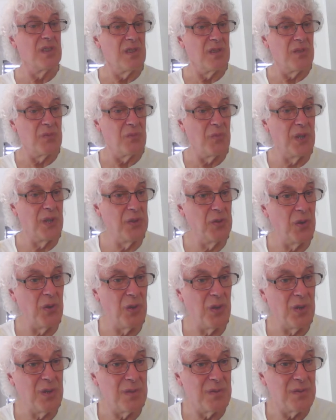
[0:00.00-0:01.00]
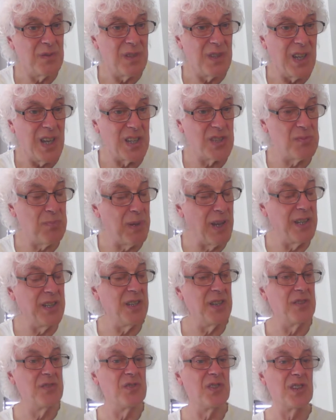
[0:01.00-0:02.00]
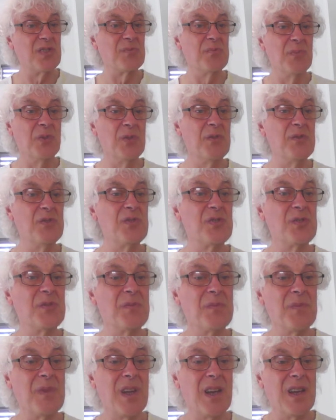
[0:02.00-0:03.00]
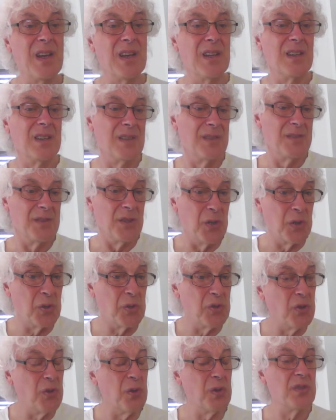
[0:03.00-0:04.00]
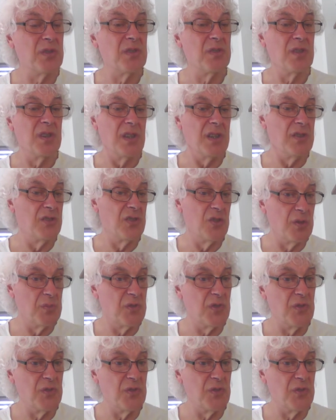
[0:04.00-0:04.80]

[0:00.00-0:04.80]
when you're explaining chess moves, you can do it in terms of